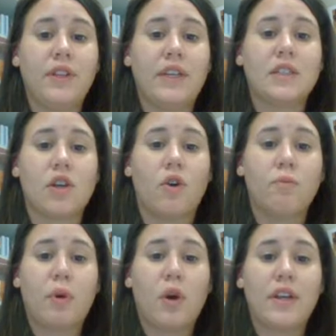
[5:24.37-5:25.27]
Lincoln's
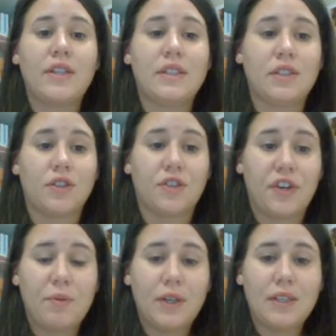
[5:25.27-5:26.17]
own party
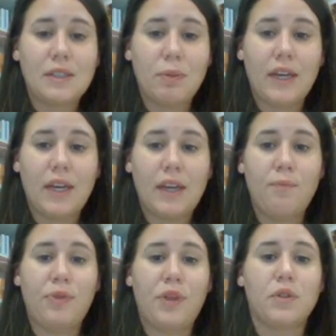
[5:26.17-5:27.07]
disagreed with his plan.
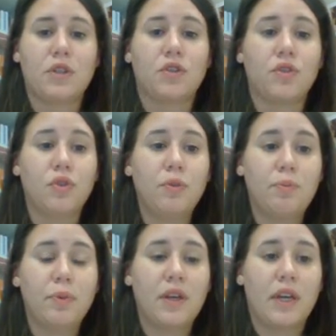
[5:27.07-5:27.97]
There was a
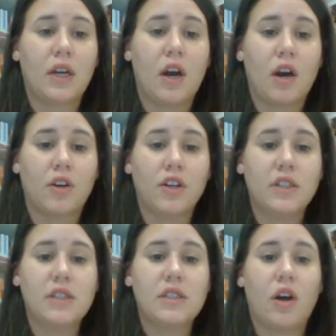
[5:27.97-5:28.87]
group in
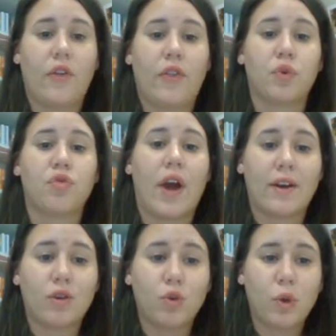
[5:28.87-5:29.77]
Congress called the
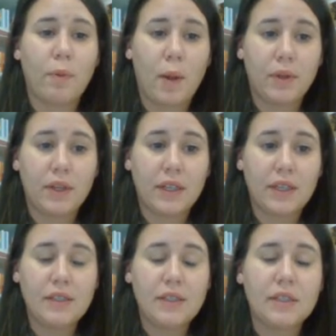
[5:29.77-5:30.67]
Radical
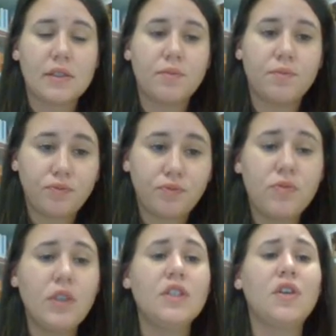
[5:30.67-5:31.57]
Republicans.
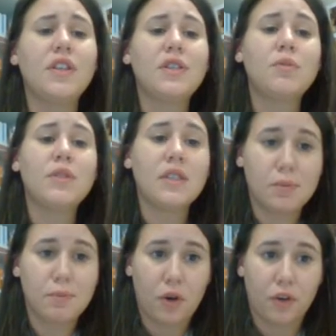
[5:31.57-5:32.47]
So this was a
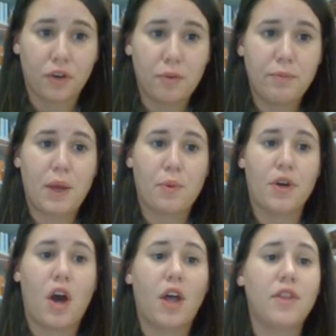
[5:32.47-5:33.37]
small group. They were
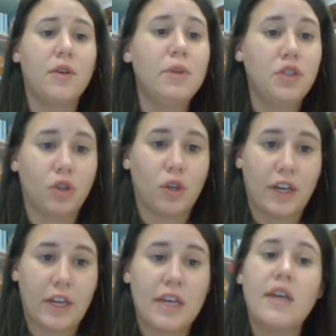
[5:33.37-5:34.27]
not the
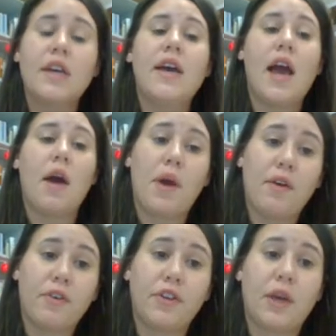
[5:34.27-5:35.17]
majority.
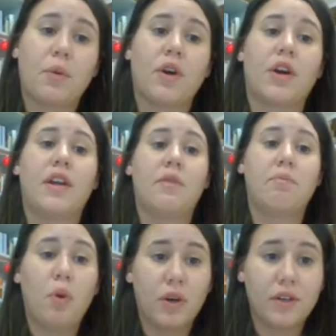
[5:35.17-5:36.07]
However, they were an
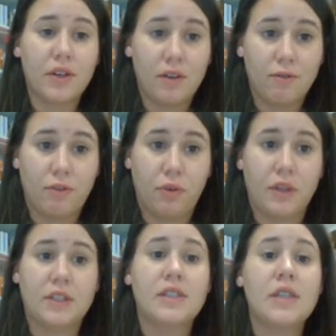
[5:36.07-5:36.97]
important
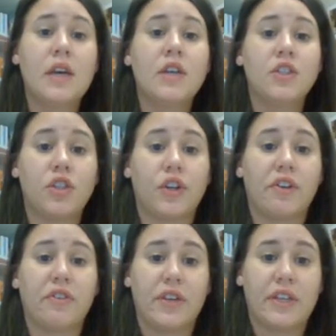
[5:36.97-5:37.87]
influence
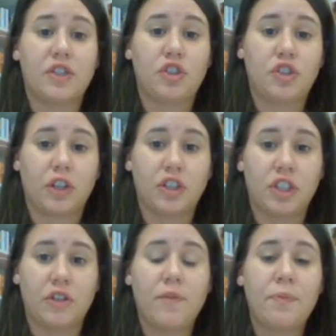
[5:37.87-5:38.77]
during
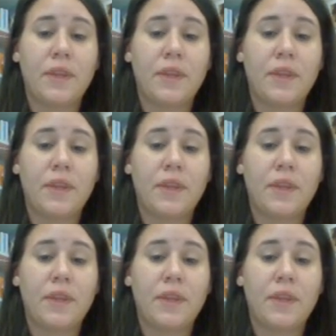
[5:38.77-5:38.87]
Reconstruction.